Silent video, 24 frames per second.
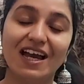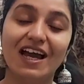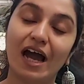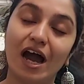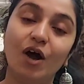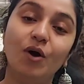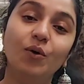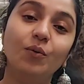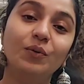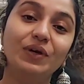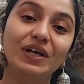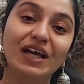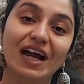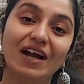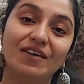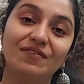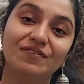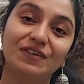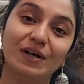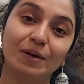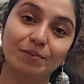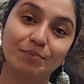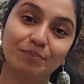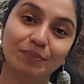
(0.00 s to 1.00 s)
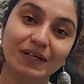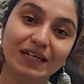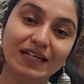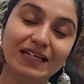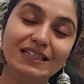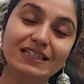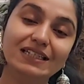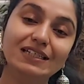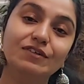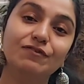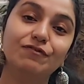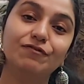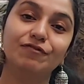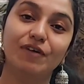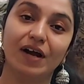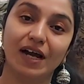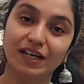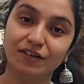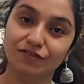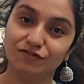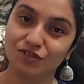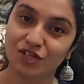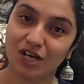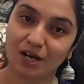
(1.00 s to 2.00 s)
Now we have completed
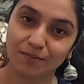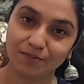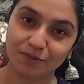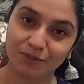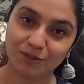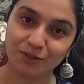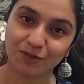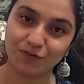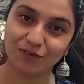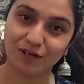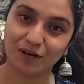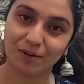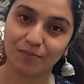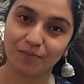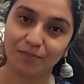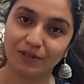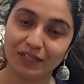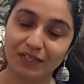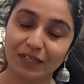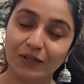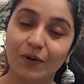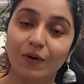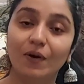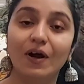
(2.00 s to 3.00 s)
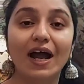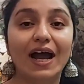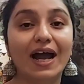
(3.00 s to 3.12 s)
5 chapters of company law